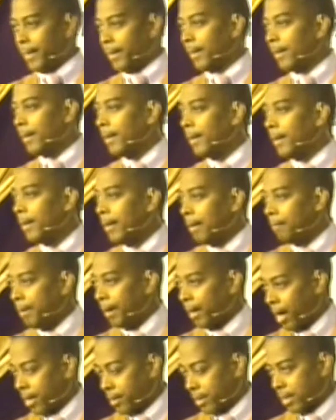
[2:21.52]
bag
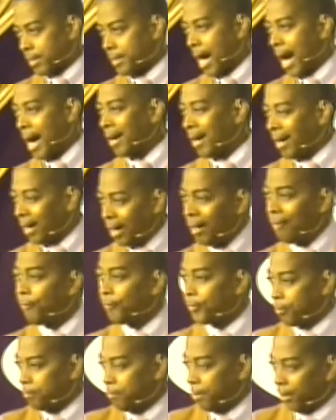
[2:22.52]
because it's
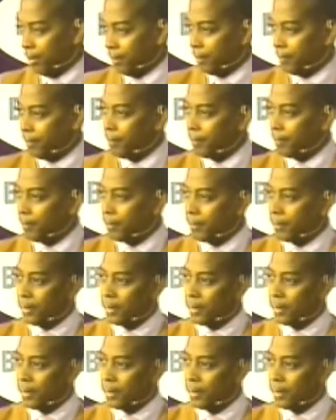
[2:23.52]
not comfortable.